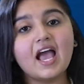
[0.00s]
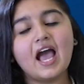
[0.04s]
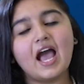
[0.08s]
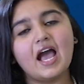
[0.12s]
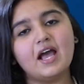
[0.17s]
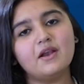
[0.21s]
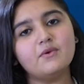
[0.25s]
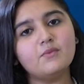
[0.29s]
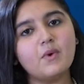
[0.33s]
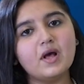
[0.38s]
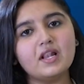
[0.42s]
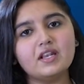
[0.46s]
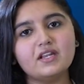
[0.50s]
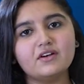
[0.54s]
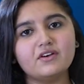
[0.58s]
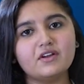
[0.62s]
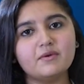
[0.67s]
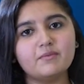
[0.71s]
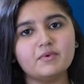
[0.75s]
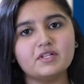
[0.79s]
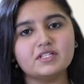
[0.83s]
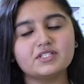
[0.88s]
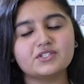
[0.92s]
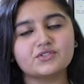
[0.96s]
and
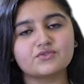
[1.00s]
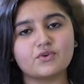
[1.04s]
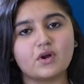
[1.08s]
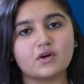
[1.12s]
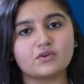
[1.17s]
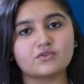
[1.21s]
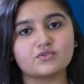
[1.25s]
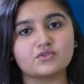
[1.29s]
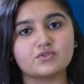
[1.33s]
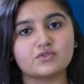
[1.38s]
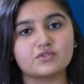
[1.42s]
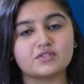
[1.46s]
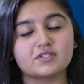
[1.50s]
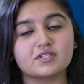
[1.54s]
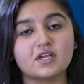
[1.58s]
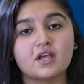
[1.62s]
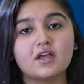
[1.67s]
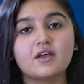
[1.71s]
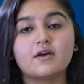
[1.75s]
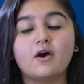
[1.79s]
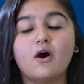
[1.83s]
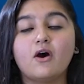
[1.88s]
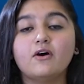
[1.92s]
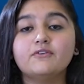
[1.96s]
vulnerable structures
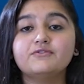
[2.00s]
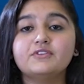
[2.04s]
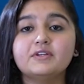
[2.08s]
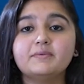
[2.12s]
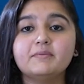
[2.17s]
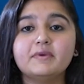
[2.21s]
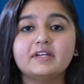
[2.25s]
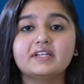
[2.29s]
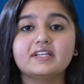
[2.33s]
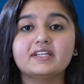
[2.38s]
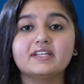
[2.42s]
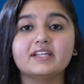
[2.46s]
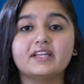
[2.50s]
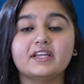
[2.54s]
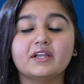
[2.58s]
of the middle